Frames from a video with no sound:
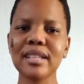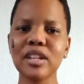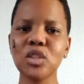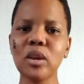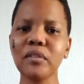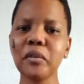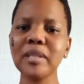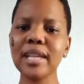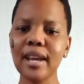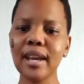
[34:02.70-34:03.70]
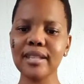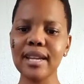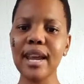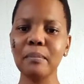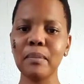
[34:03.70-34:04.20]
that you have obtained
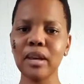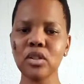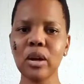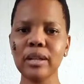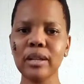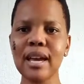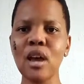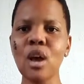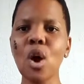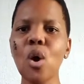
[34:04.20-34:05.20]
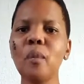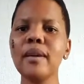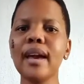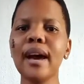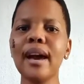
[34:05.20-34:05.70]
in being a doctor or
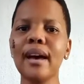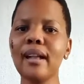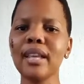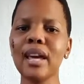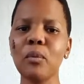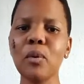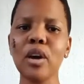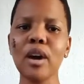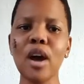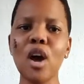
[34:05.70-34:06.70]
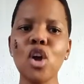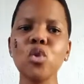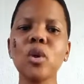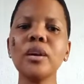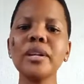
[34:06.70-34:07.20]
being a healthcare worker,
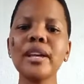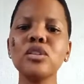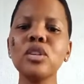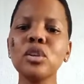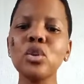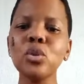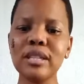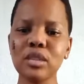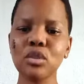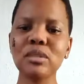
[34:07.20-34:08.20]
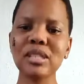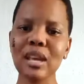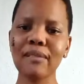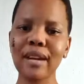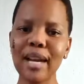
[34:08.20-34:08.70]
you cannot execute it to
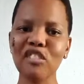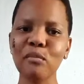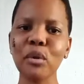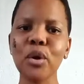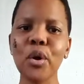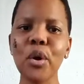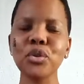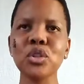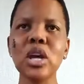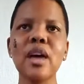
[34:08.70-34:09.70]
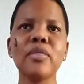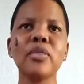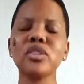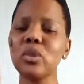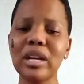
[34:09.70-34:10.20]
save a life because
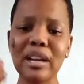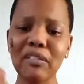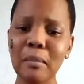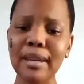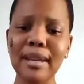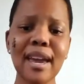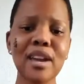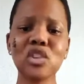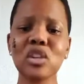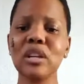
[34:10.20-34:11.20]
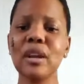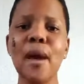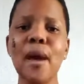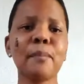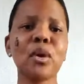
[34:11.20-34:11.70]
there's not enough medication,
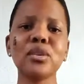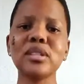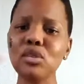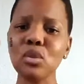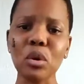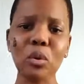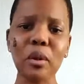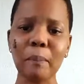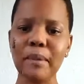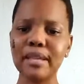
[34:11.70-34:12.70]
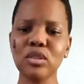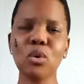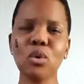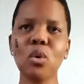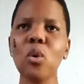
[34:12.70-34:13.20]
because there's no equipment,
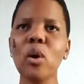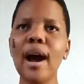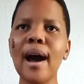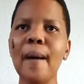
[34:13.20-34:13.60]
or